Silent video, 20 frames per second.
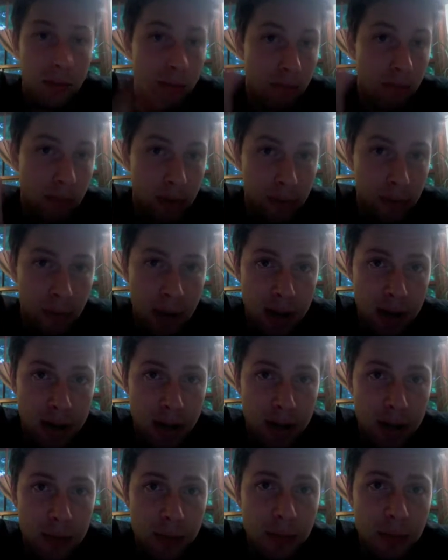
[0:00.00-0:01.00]
It's my
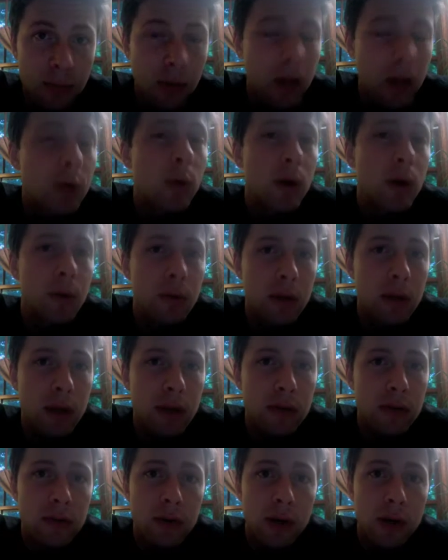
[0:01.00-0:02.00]
intent to be really quick with
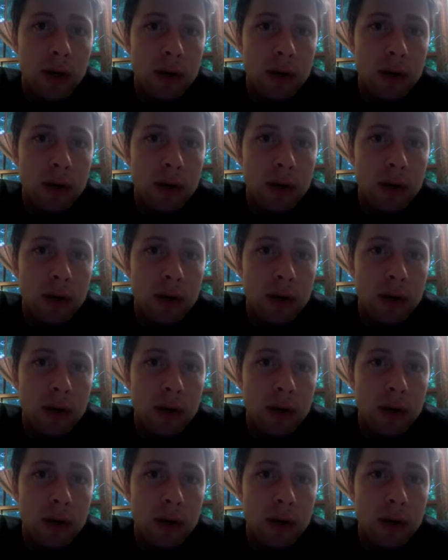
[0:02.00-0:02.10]
this,